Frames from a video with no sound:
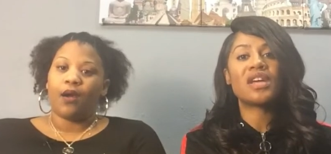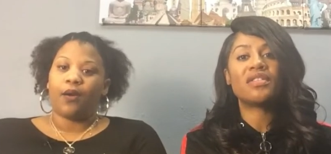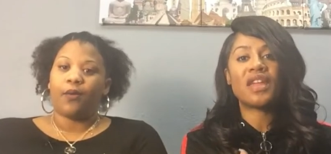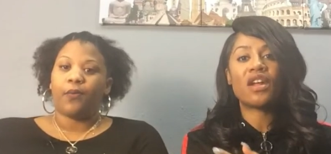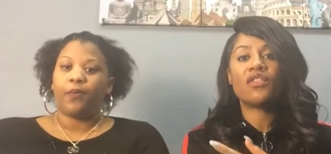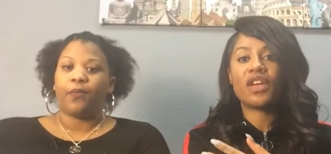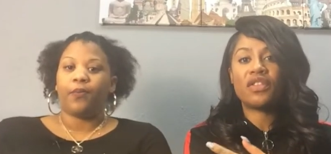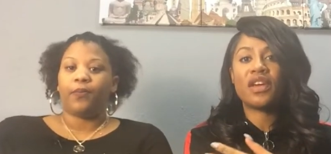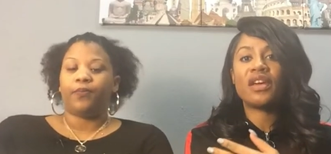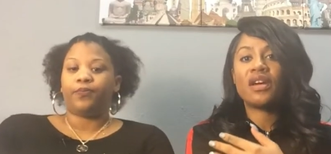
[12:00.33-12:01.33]
Speaker 1: that, that are
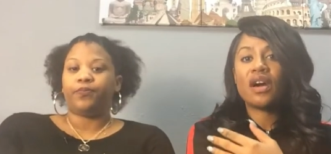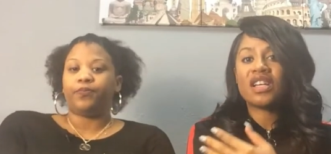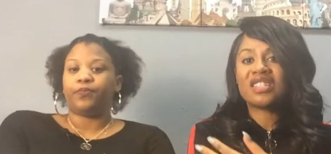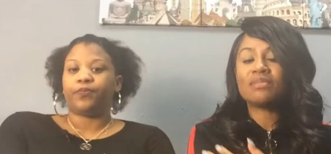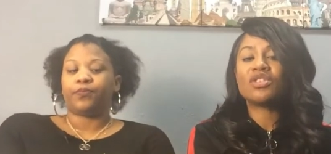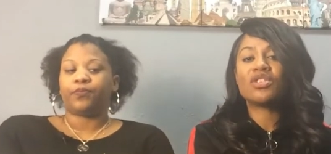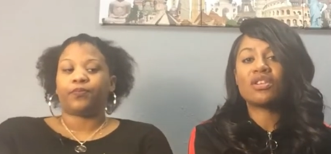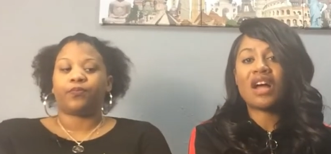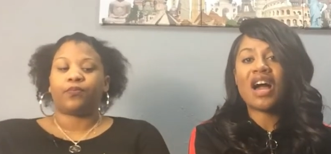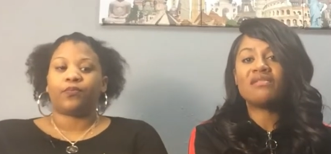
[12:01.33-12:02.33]
that they accept into
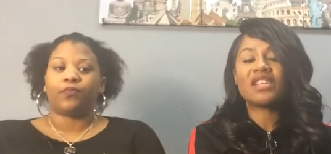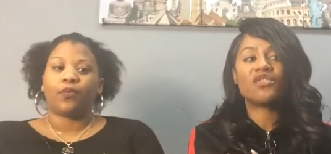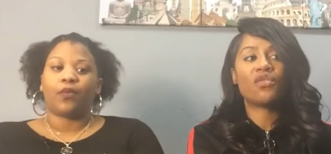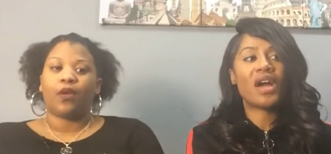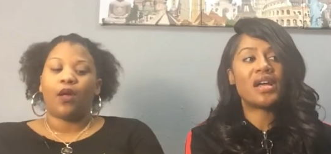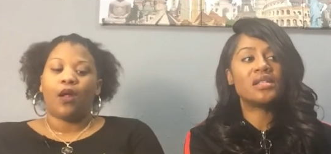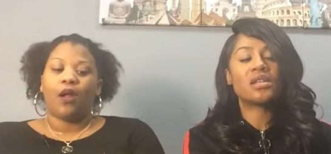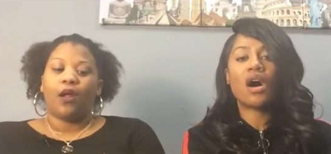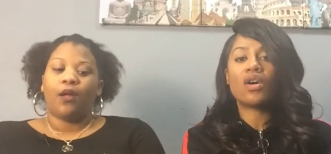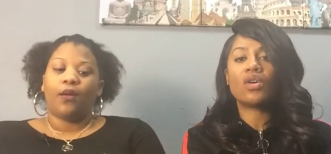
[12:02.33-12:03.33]
their lives as
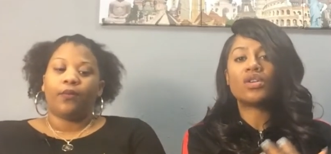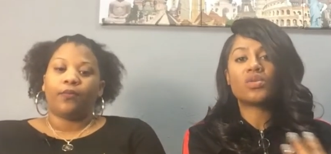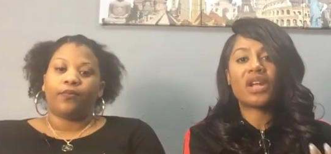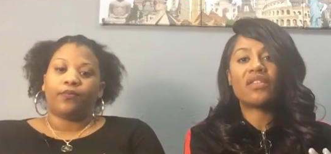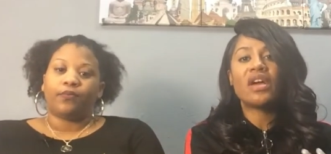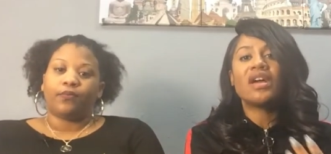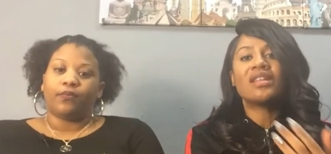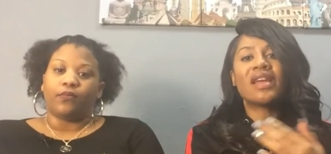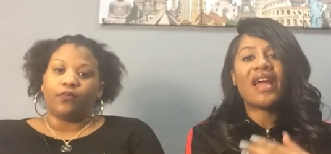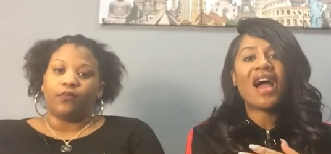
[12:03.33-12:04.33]
friends, uncles, whatever,
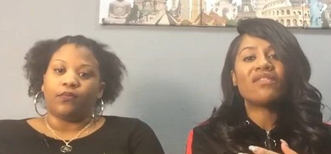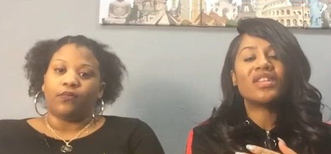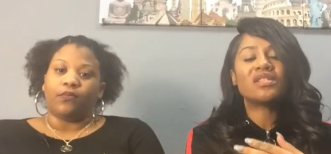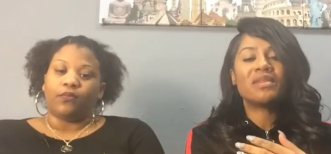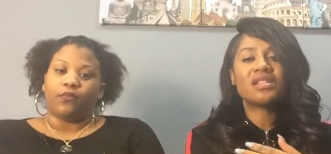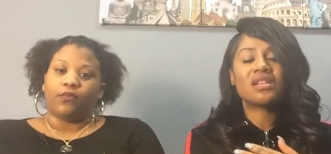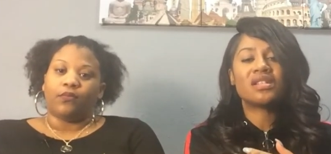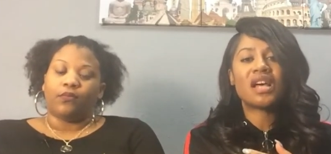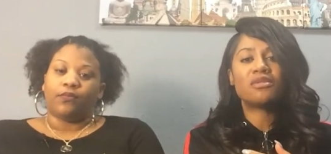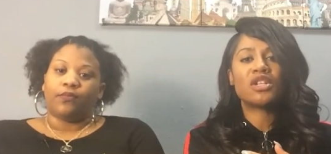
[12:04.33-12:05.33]
they have this
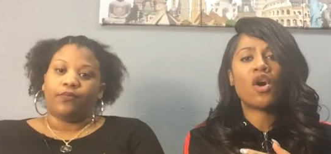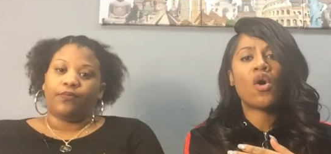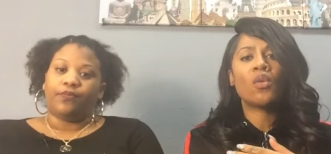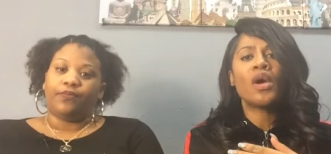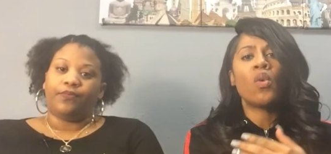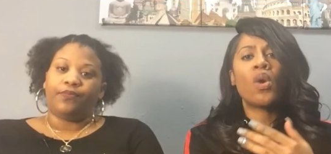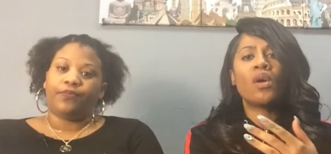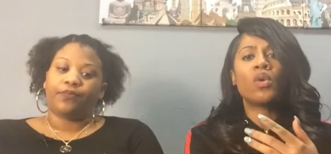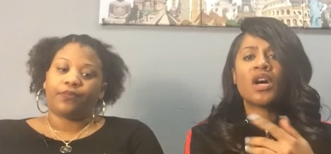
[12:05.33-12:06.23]
misconception, oh, well,